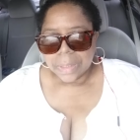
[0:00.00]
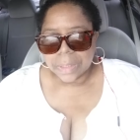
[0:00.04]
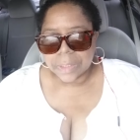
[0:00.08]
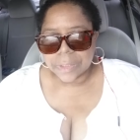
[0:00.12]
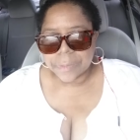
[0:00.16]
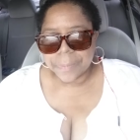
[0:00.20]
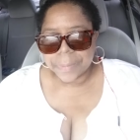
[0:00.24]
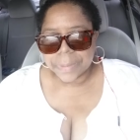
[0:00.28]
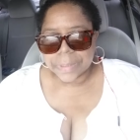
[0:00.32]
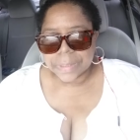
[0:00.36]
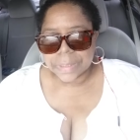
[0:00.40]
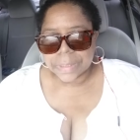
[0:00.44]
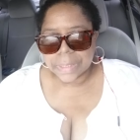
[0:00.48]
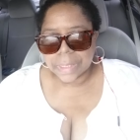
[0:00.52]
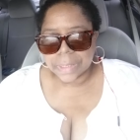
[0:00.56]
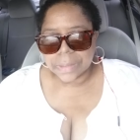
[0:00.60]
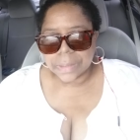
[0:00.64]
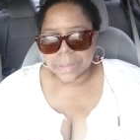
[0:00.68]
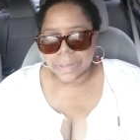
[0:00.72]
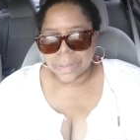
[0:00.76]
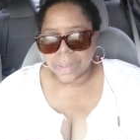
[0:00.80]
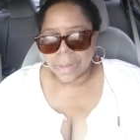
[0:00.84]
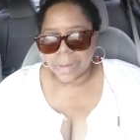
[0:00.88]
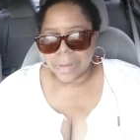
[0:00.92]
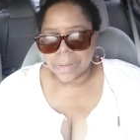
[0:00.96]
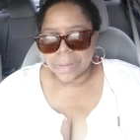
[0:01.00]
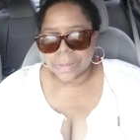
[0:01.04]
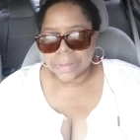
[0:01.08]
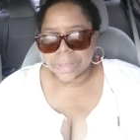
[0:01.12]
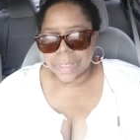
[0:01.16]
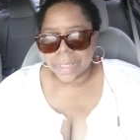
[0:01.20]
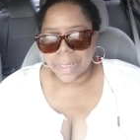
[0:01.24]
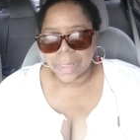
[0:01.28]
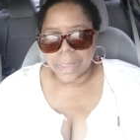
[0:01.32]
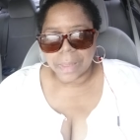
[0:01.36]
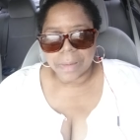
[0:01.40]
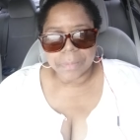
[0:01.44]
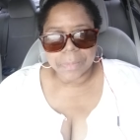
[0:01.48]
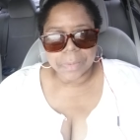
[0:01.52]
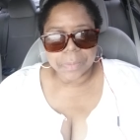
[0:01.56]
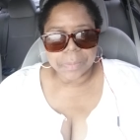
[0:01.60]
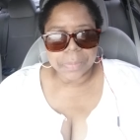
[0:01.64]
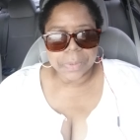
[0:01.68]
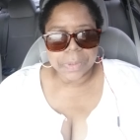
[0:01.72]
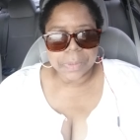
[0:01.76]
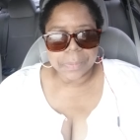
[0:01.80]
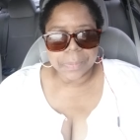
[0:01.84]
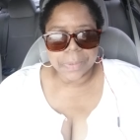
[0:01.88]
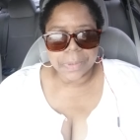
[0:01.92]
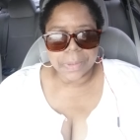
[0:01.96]
It's been such a long time,
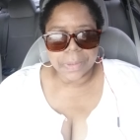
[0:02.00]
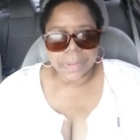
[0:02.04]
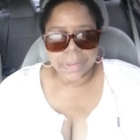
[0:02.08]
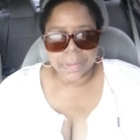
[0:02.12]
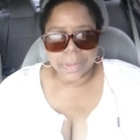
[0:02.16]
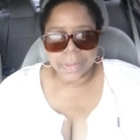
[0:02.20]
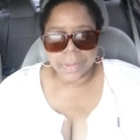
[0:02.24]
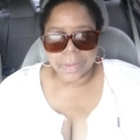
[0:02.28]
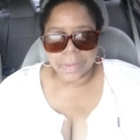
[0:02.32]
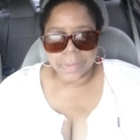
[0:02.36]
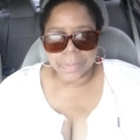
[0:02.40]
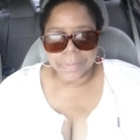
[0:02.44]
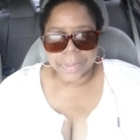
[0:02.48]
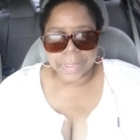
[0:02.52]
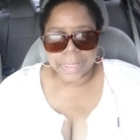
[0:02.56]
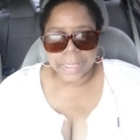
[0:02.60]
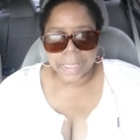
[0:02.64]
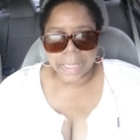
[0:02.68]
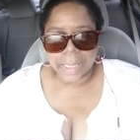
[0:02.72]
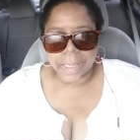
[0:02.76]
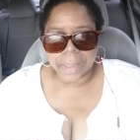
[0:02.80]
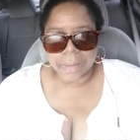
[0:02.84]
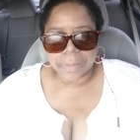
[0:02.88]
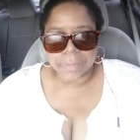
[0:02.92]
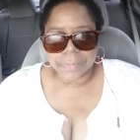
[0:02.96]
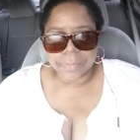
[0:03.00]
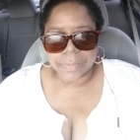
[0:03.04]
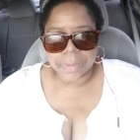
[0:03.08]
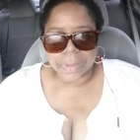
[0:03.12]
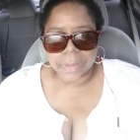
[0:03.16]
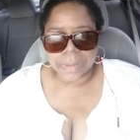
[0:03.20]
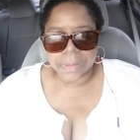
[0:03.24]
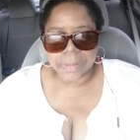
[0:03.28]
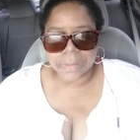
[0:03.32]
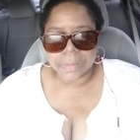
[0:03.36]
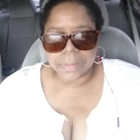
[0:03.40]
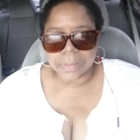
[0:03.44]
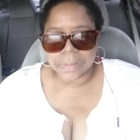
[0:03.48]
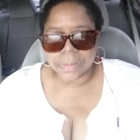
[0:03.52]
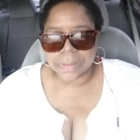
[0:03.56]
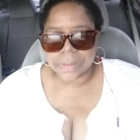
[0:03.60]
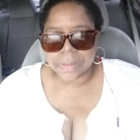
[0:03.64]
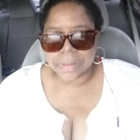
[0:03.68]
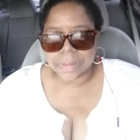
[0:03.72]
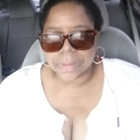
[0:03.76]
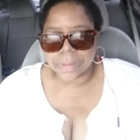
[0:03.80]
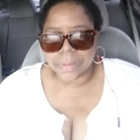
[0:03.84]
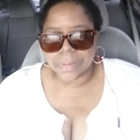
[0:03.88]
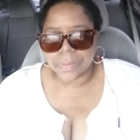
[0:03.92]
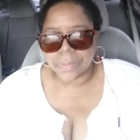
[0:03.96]
and people are already aggravated, you can
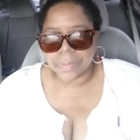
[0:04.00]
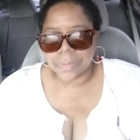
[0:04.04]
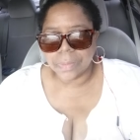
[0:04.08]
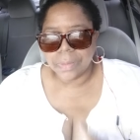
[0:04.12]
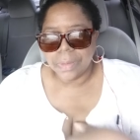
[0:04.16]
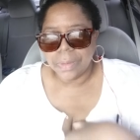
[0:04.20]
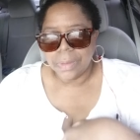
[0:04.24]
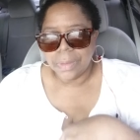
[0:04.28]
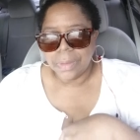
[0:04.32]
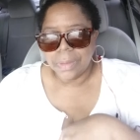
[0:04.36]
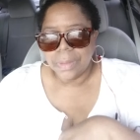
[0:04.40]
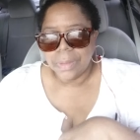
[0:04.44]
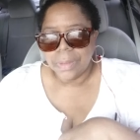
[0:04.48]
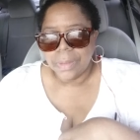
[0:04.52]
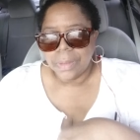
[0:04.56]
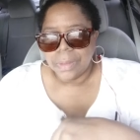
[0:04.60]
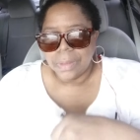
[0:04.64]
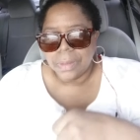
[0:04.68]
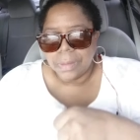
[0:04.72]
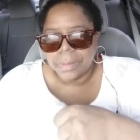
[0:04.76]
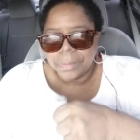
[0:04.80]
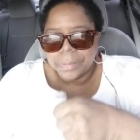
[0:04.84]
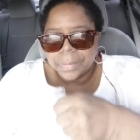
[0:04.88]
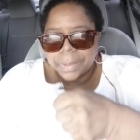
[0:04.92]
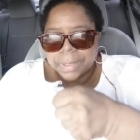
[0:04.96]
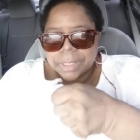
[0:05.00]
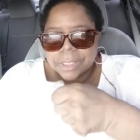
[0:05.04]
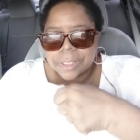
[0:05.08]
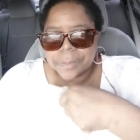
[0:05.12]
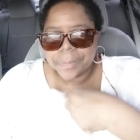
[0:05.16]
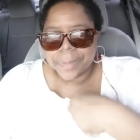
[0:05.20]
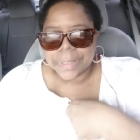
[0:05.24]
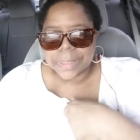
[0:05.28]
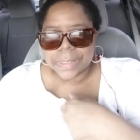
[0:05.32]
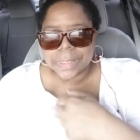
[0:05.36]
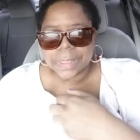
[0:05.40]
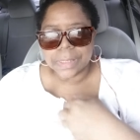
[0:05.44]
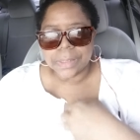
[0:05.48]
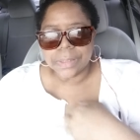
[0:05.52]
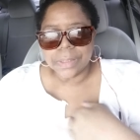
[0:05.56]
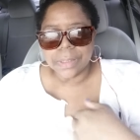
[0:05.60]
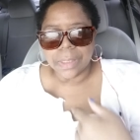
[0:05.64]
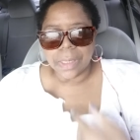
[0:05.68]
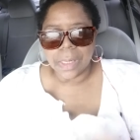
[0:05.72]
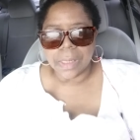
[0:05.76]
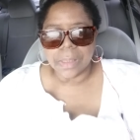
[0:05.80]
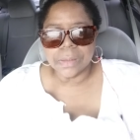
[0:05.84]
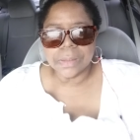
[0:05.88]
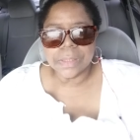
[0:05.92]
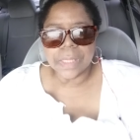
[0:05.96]
tell. But it's been such a
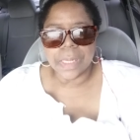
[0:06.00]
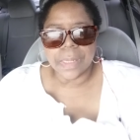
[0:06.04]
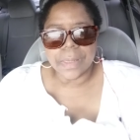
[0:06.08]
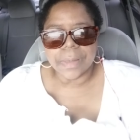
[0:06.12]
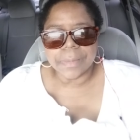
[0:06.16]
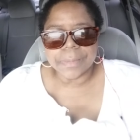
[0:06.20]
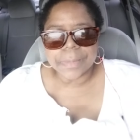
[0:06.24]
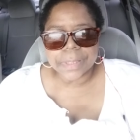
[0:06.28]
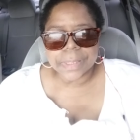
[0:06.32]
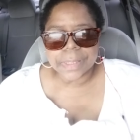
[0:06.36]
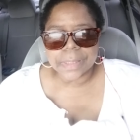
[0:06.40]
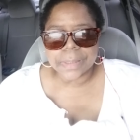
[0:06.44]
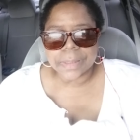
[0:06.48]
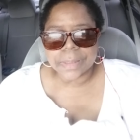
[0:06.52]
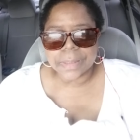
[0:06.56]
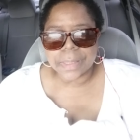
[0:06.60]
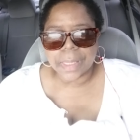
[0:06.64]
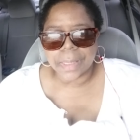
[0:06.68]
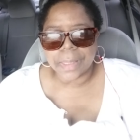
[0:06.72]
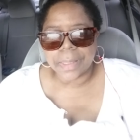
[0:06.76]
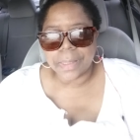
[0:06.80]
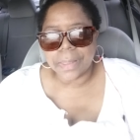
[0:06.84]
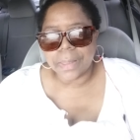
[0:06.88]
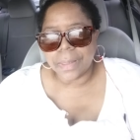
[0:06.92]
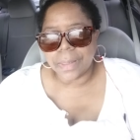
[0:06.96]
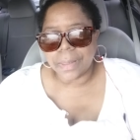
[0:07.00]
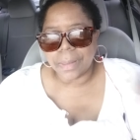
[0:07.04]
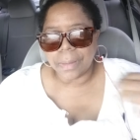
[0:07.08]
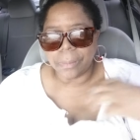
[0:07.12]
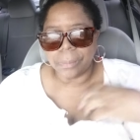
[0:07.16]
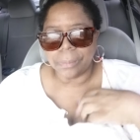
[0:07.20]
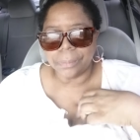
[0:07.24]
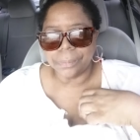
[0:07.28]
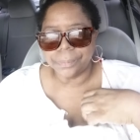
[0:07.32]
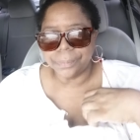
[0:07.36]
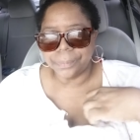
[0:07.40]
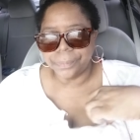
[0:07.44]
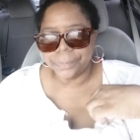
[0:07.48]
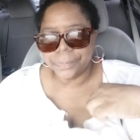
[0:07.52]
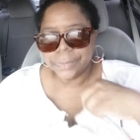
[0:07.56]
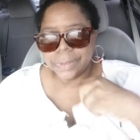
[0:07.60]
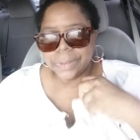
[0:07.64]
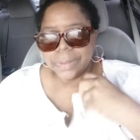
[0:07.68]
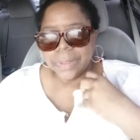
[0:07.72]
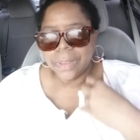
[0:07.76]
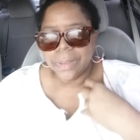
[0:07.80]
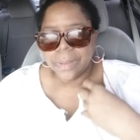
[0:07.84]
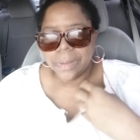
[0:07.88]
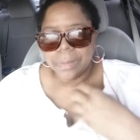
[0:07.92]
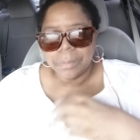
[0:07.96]
long time since I um,
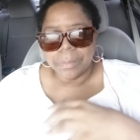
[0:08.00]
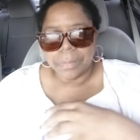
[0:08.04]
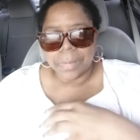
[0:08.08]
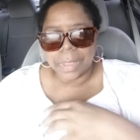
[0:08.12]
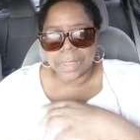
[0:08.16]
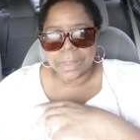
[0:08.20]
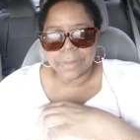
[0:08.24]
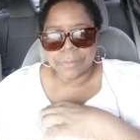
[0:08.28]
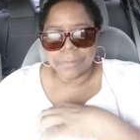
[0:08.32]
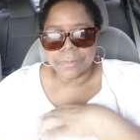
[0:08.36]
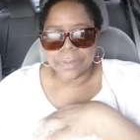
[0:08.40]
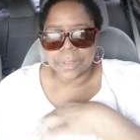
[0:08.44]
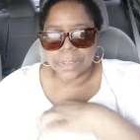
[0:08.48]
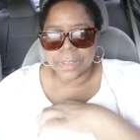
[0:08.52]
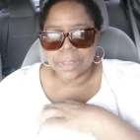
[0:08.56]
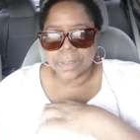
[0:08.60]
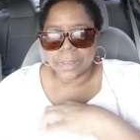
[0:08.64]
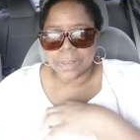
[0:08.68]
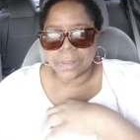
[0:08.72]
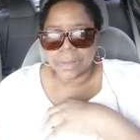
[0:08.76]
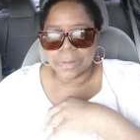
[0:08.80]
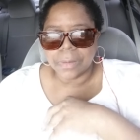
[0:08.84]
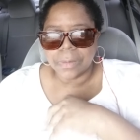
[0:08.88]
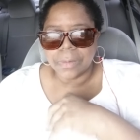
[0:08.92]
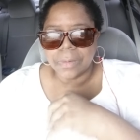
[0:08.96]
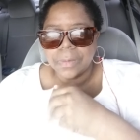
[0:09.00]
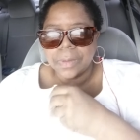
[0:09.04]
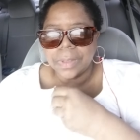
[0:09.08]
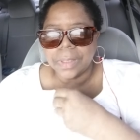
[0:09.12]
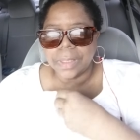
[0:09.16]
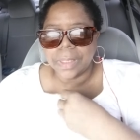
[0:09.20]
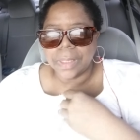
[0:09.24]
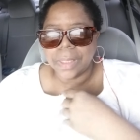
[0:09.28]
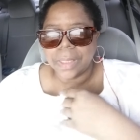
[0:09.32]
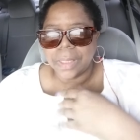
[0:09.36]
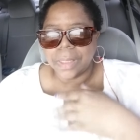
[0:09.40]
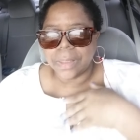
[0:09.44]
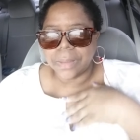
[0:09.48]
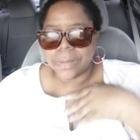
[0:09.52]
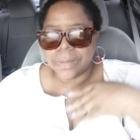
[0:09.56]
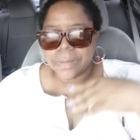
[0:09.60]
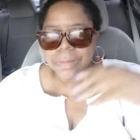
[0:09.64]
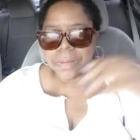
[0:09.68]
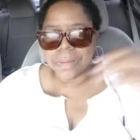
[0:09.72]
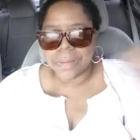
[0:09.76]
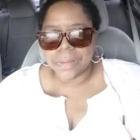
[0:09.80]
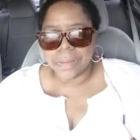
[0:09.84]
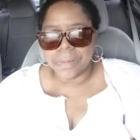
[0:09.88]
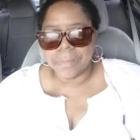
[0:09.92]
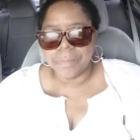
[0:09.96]
made a video
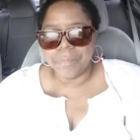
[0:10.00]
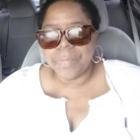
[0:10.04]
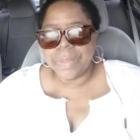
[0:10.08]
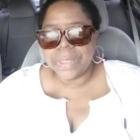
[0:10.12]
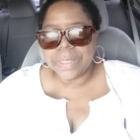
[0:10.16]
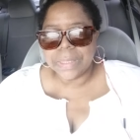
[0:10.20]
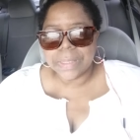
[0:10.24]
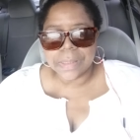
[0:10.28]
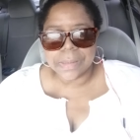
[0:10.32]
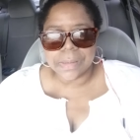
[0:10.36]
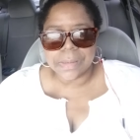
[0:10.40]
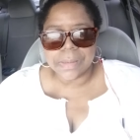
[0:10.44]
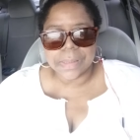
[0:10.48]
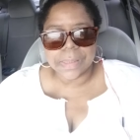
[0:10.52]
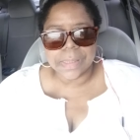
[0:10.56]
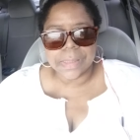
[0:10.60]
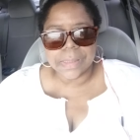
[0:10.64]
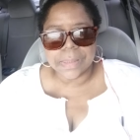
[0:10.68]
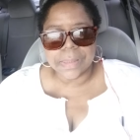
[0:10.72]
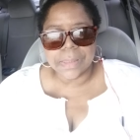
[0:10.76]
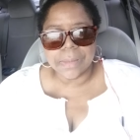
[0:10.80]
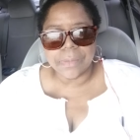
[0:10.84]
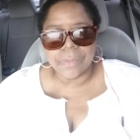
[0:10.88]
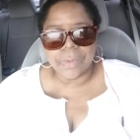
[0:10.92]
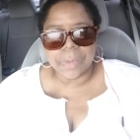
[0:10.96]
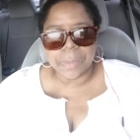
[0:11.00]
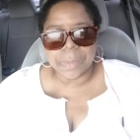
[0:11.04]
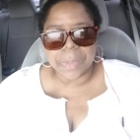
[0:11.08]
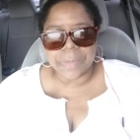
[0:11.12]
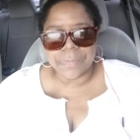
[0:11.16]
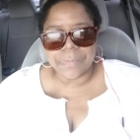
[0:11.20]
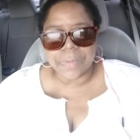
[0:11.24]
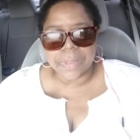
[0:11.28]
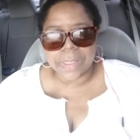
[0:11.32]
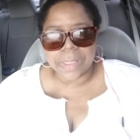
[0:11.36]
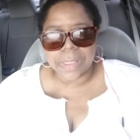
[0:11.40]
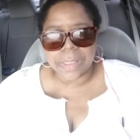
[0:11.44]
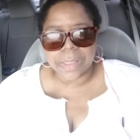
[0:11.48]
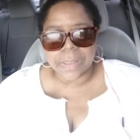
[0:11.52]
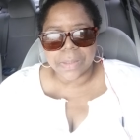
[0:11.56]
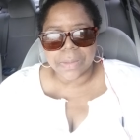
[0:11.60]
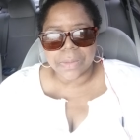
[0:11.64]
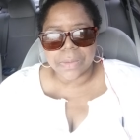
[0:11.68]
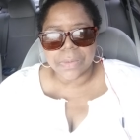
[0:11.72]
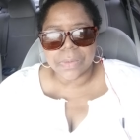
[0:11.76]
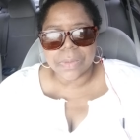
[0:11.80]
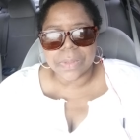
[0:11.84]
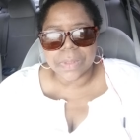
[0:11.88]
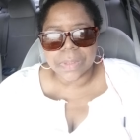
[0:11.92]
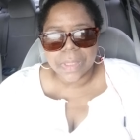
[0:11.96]
and been consistent with my
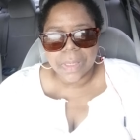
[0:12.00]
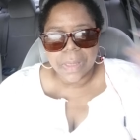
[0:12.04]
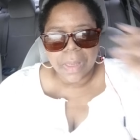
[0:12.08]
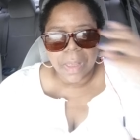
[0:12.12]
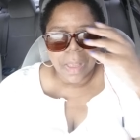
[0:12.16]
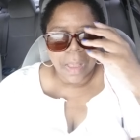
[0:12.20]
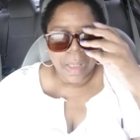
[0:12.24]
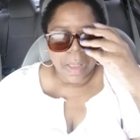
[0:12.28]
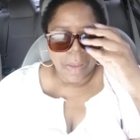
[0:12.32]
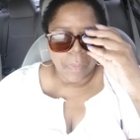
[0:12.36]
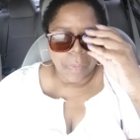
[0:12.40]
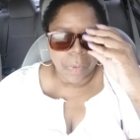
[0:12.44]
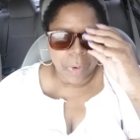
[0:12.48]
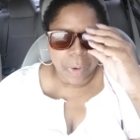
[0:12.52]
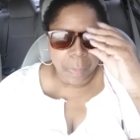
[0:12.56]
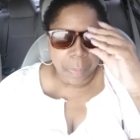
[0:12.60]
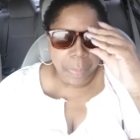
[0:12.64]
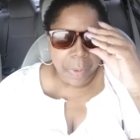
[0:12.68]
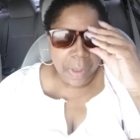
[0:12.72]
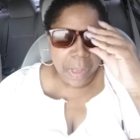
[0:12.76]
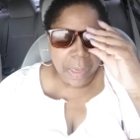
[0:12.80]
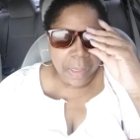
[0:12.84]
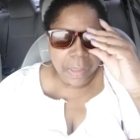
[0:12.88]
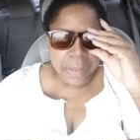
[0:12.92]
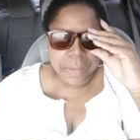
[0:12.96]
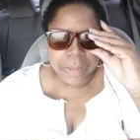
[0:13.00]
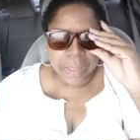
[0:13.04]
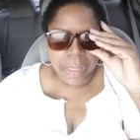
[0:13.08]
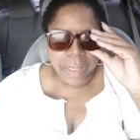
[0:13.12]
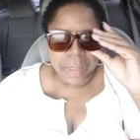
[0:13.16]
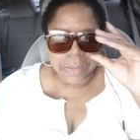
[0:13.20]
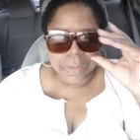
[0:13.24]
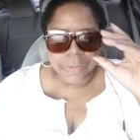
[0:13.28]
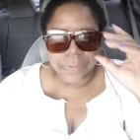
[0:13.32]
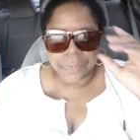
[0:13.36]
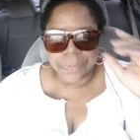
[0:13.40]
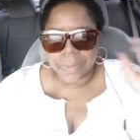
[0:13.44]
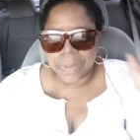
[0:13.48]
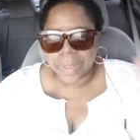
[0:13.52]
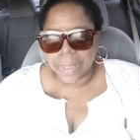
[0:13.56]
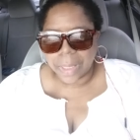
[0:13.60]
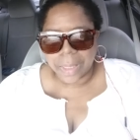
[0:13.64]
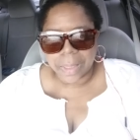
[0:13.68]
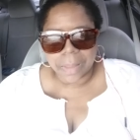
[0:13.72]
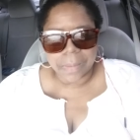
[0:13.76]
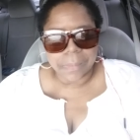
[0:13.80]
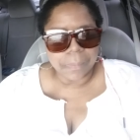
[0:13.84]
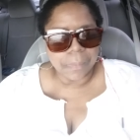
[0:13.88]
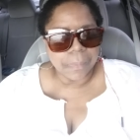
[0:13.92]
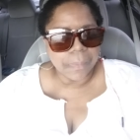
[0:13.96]
videos. Want to apologize for
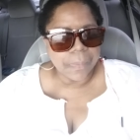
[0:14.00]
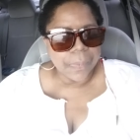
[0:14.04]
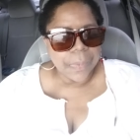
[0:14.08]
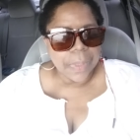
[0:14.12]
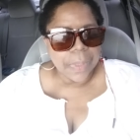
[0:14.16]
that.